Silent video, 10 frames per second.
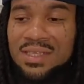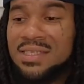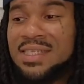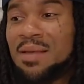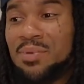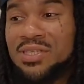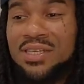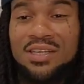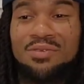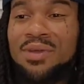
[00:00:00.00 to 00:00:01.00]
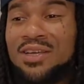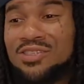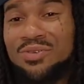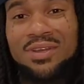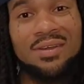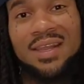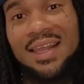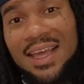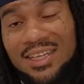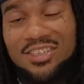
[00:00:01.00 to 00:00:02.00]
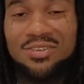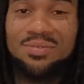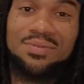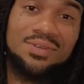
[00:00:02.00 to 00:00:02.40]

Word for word: The stepping shit, the queen of drill, it ain't you.